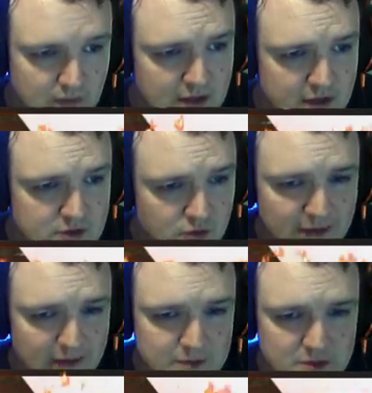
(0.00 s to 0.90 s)
There's a
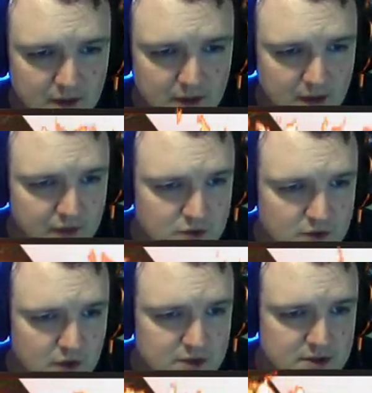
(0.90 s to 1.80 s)
rabbit to my left, as you
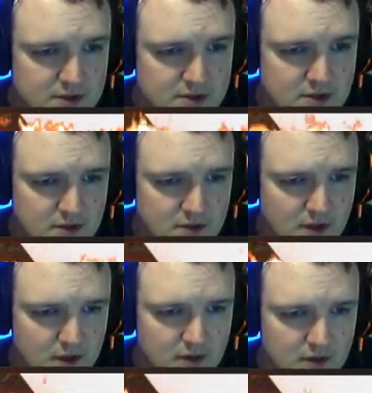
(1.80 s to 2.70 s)
guys can see,
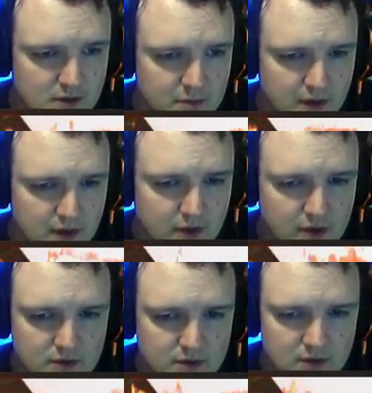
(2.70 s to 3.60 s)
there in the
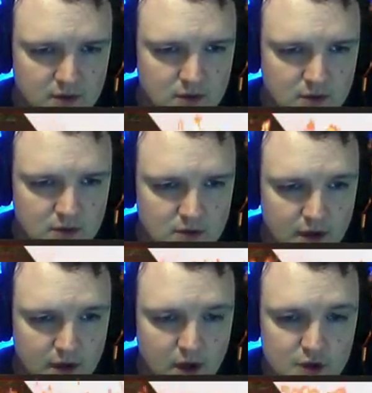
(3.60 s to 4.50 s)
background. They
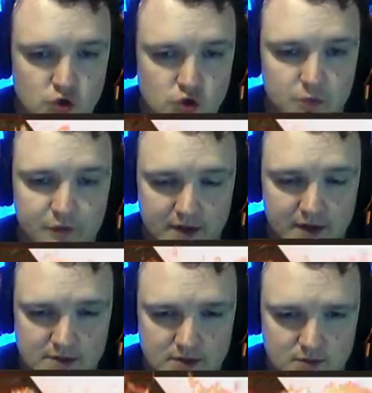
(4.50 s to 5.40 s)
are super fast.
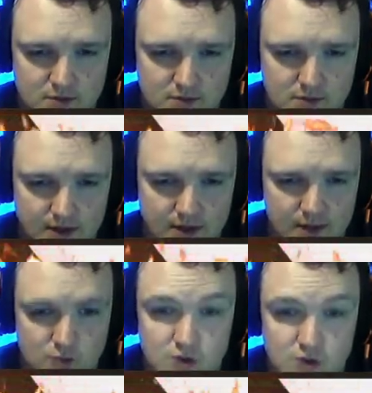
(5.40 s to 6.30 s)
I will
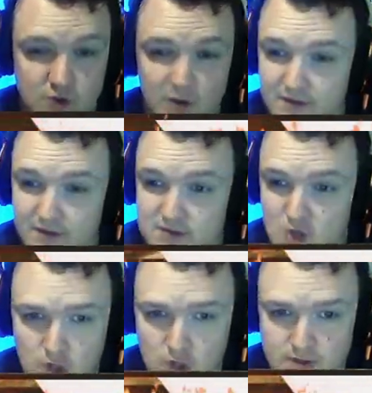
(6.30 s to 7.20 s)
show you how fast they are.
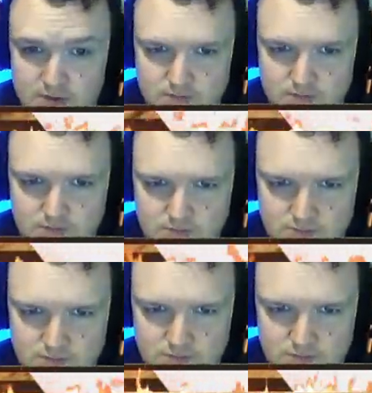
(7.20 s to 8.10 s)

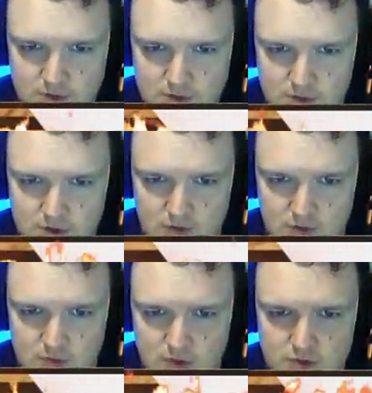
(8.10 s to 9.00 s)
You get too
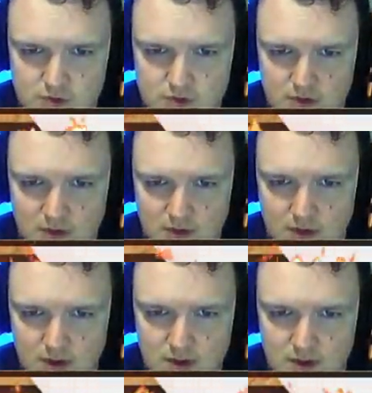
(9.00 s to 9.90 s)
close,
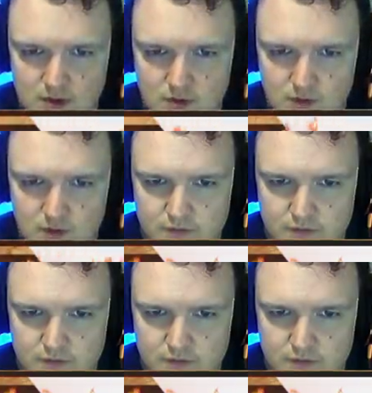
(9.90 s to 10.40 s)
and they're off.